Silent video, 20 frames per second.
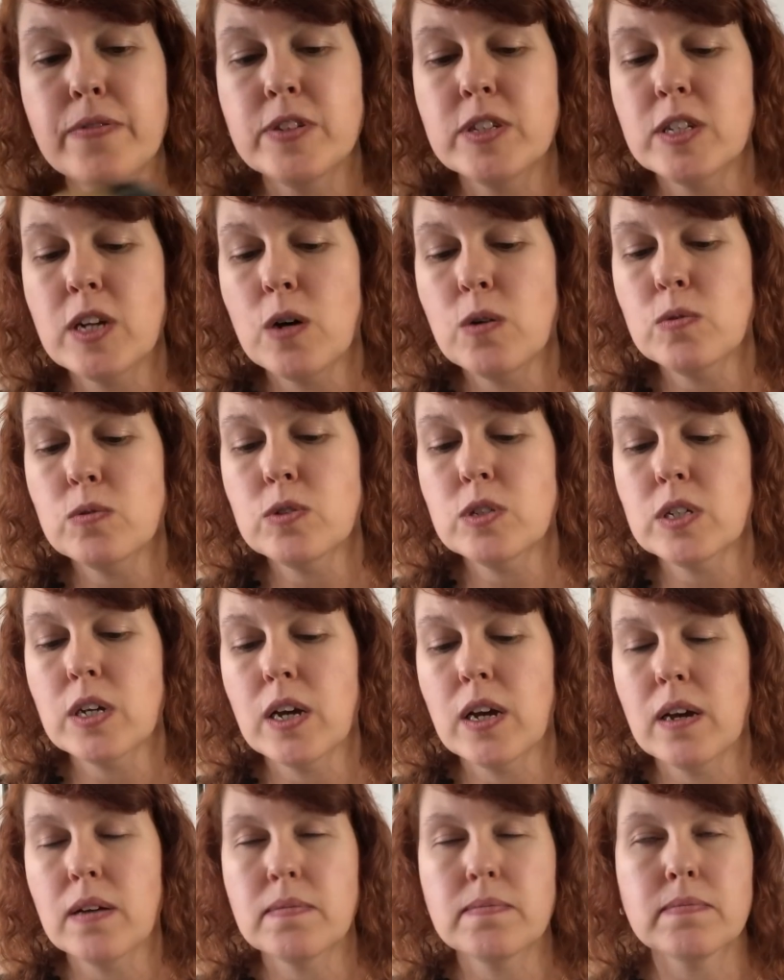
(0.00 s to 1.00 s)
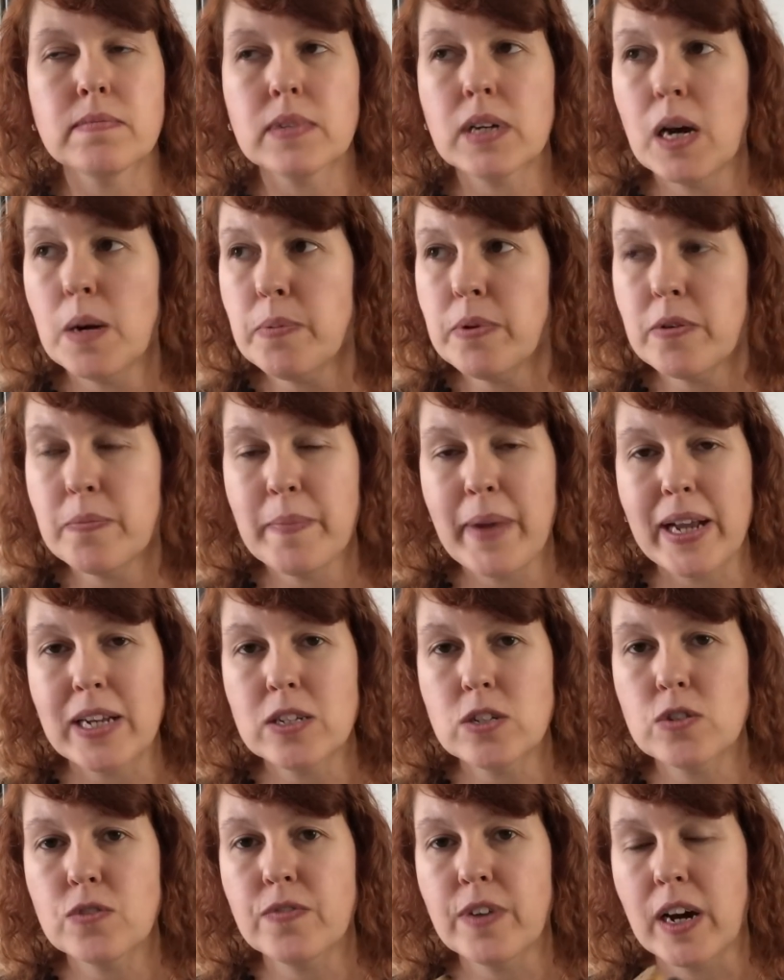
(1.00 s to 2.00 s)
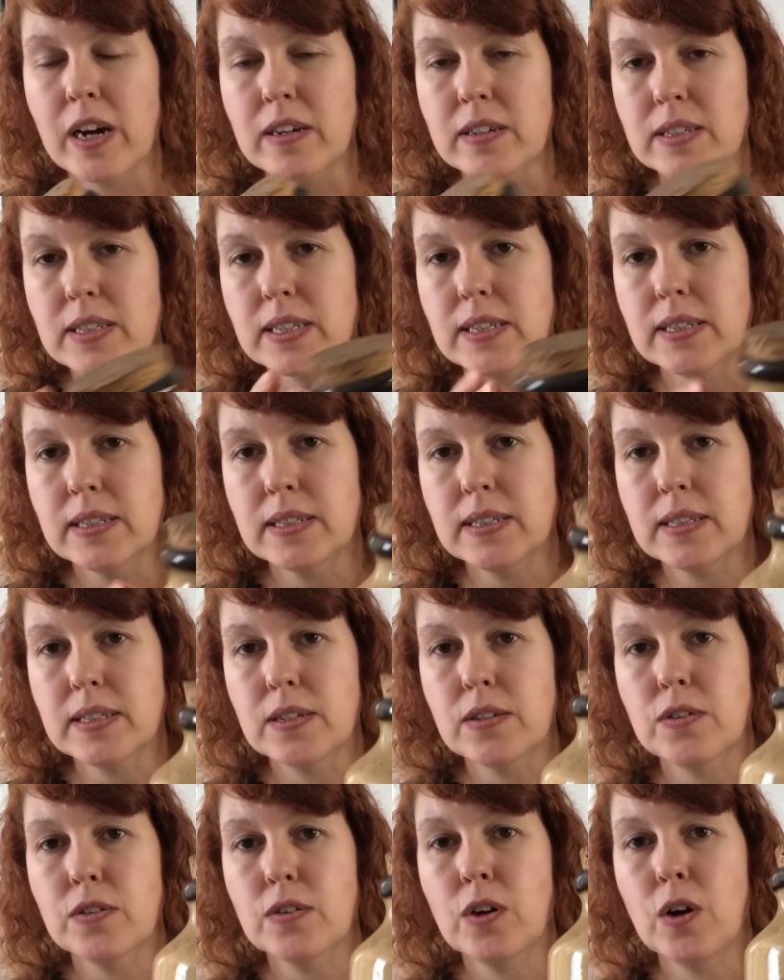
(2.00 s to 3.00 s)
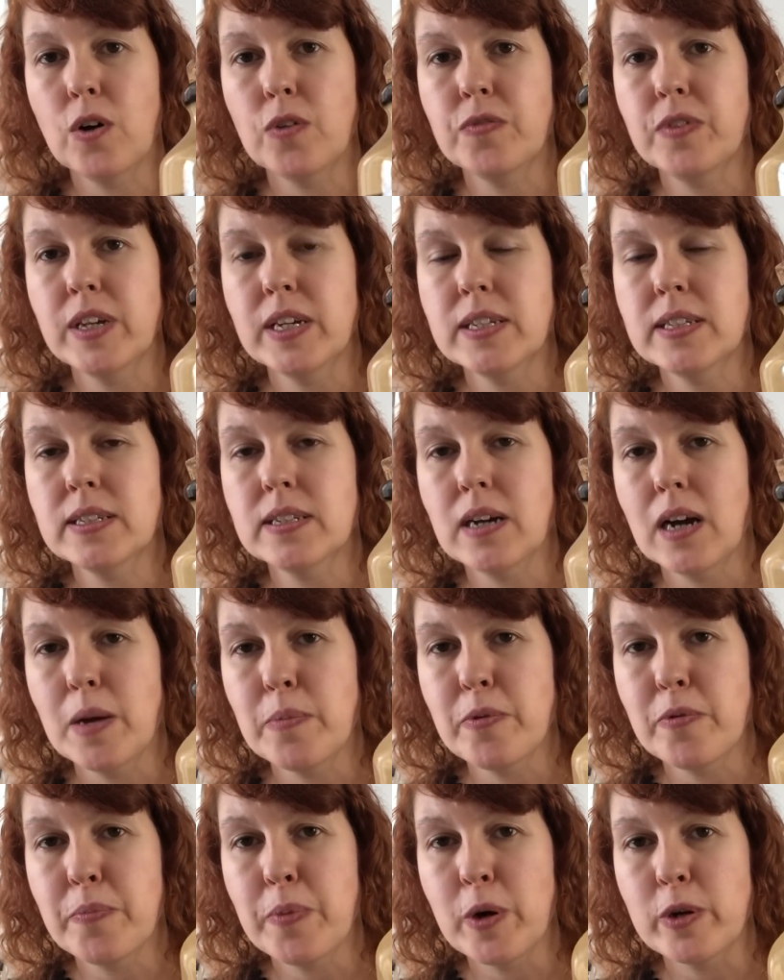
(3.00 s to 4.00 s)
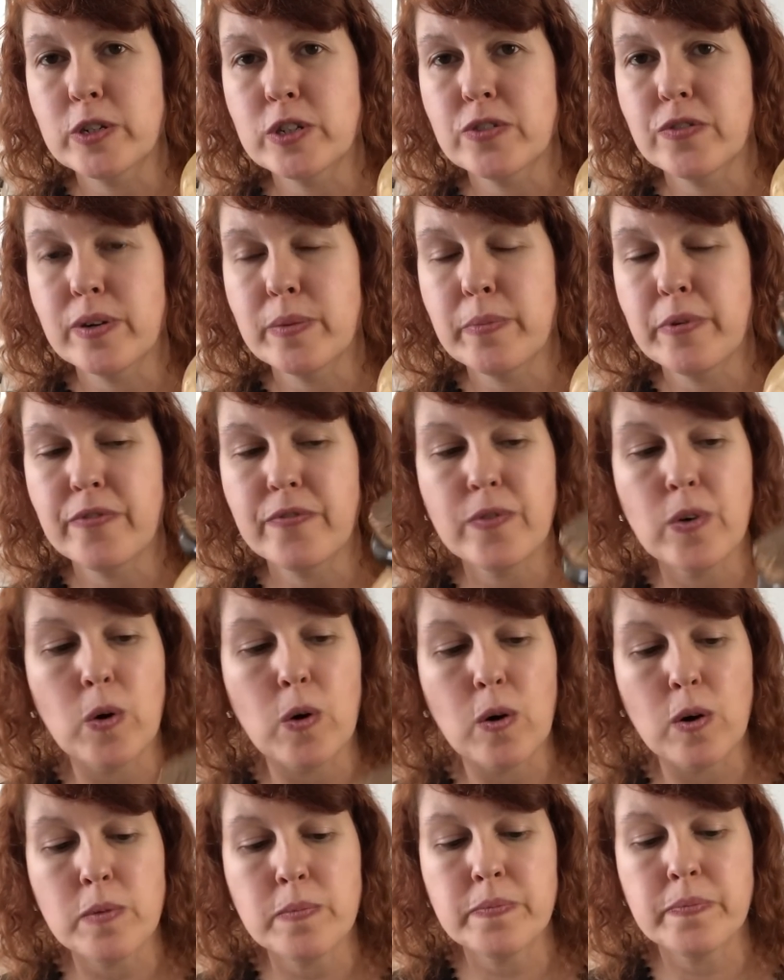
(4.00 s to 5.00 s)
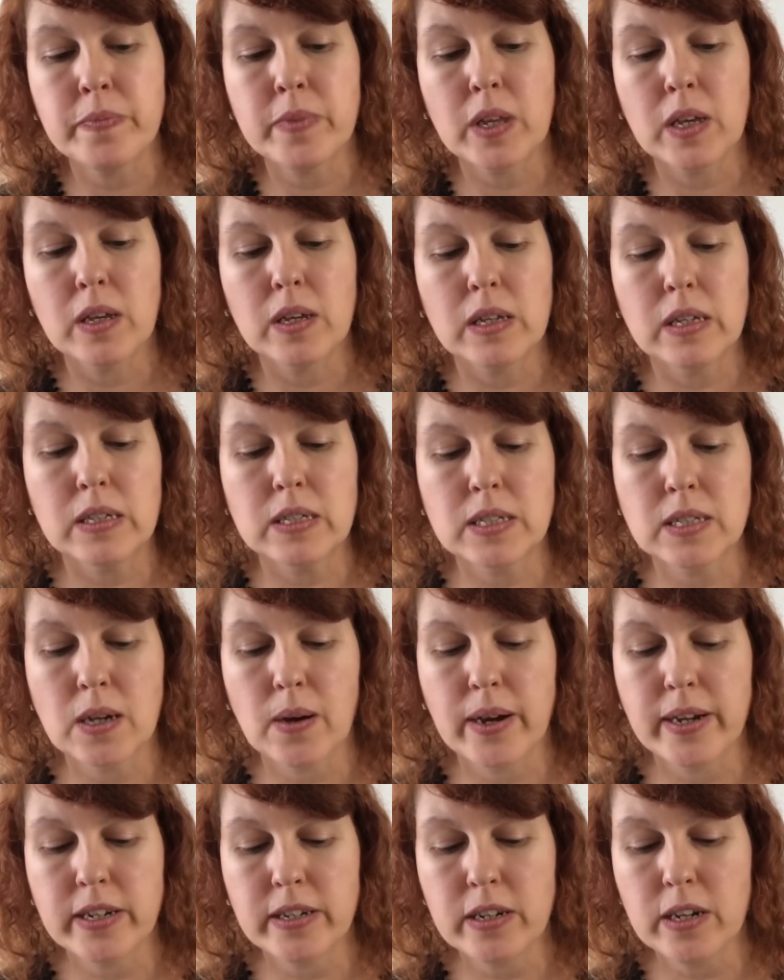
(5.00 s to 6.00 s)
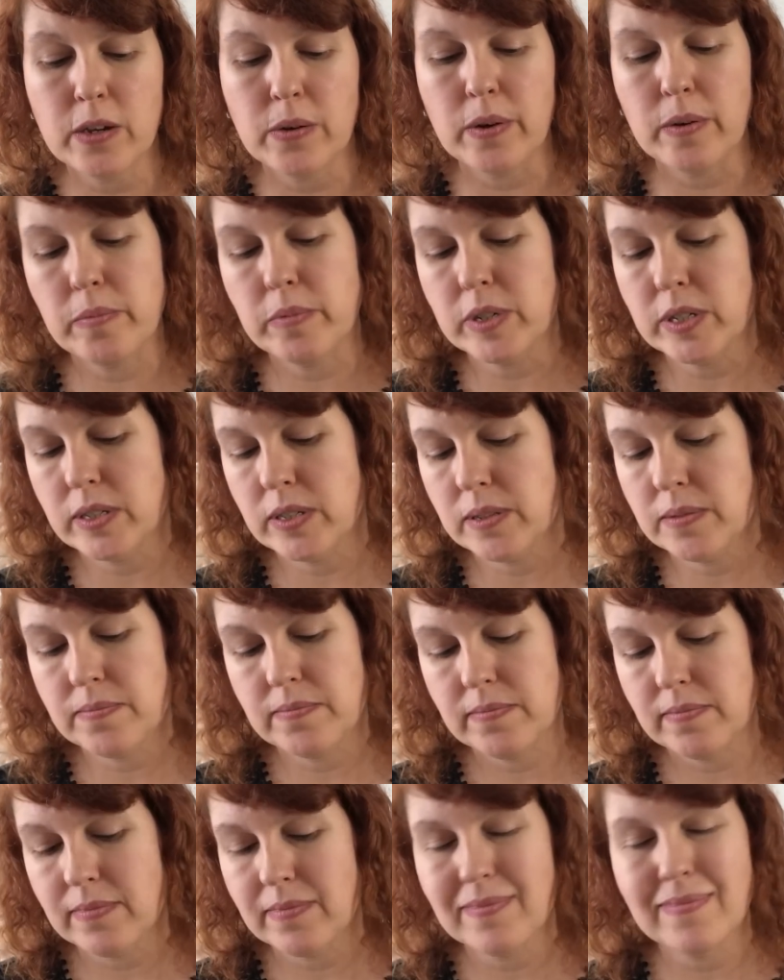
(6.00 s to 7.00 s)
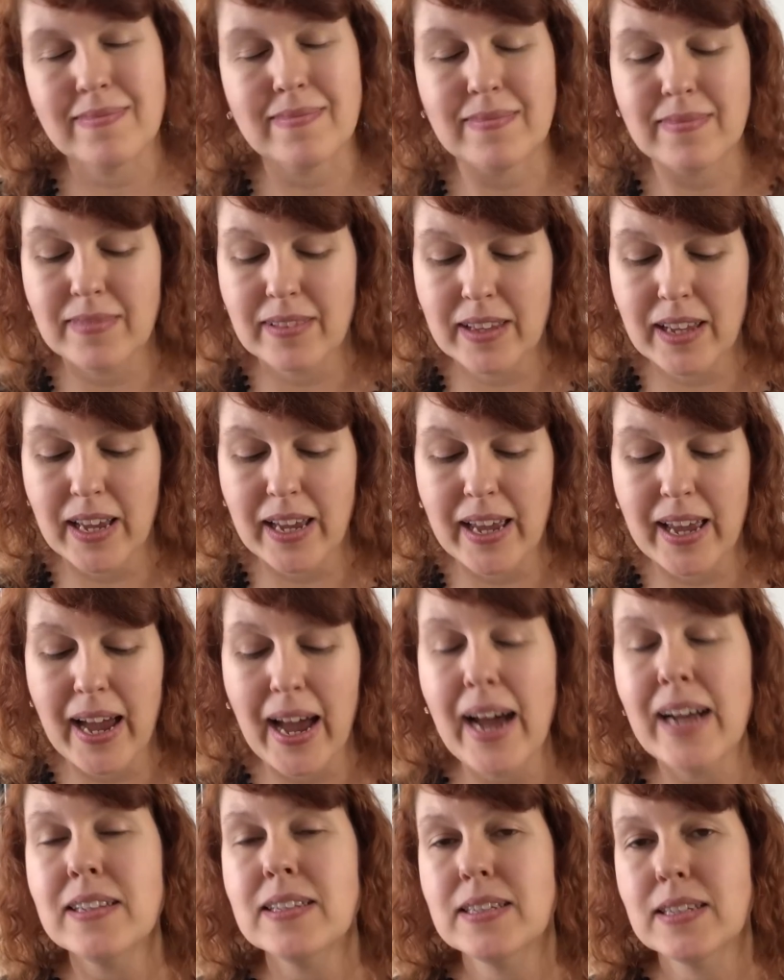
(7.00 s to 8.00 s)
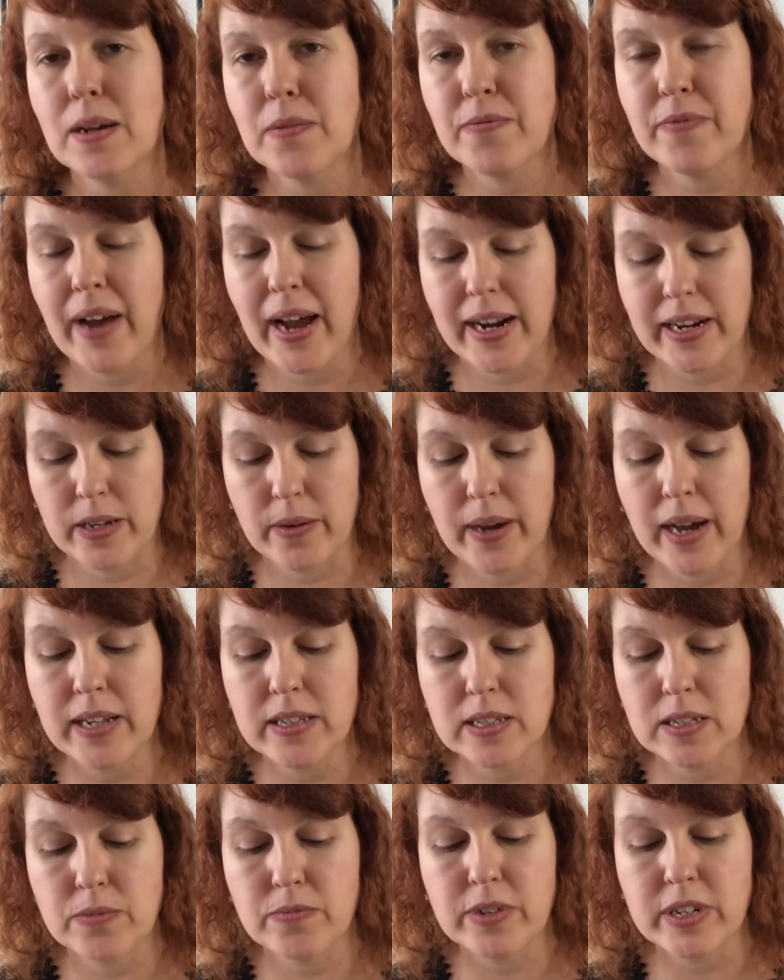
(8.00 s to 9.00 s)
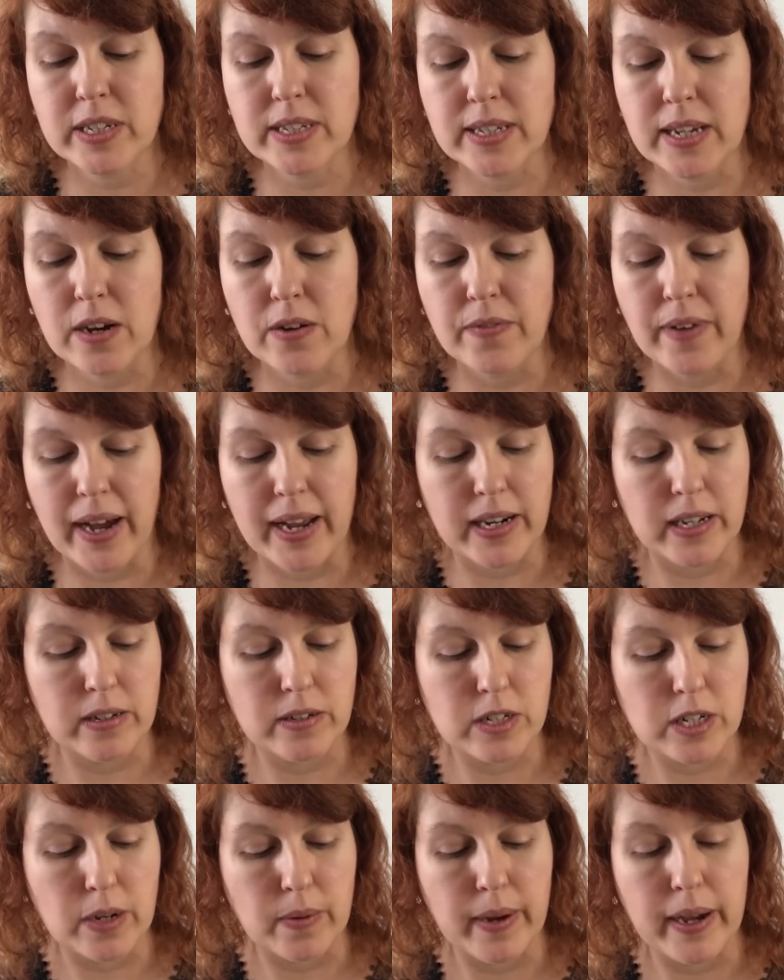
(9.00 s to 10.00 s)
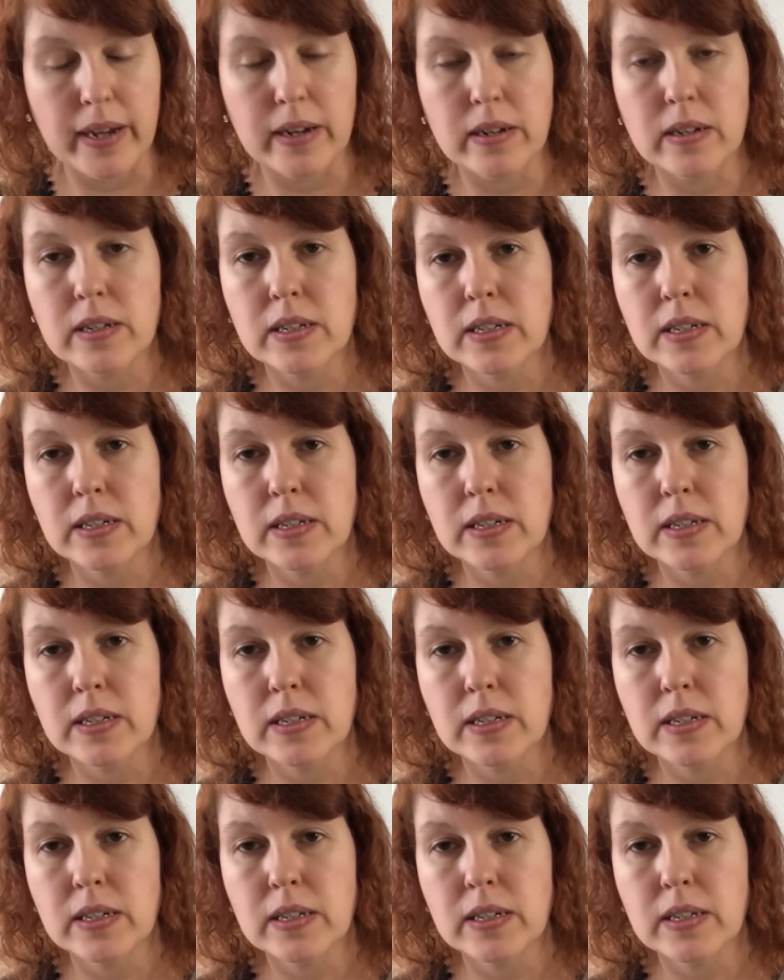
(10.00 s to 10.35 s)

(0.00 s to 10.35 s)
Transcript: sold a couple of mantle vases of this type of pottery before, so I knew it had some value, it had some resale value to it.